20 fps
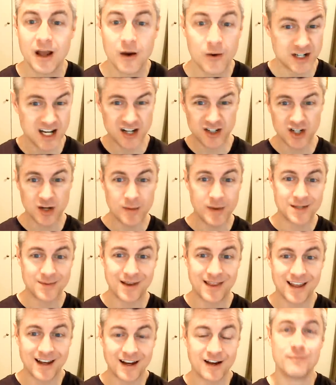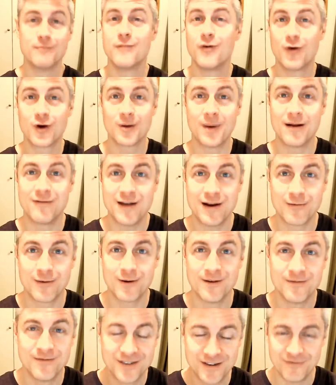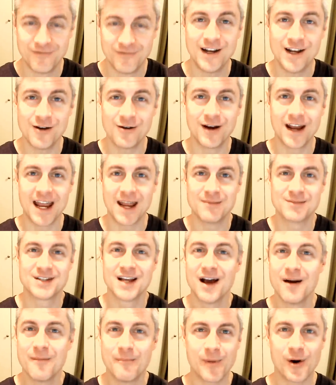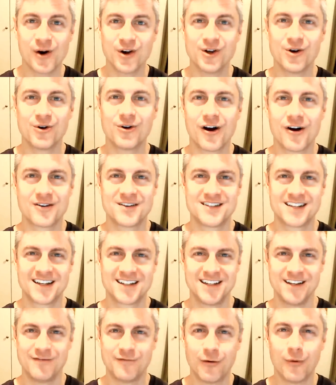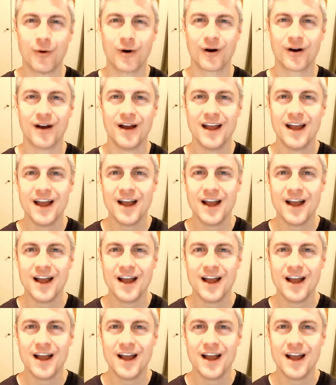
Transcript: which actually makes me think of one of my favorite video games, Mario Kart sixty-four,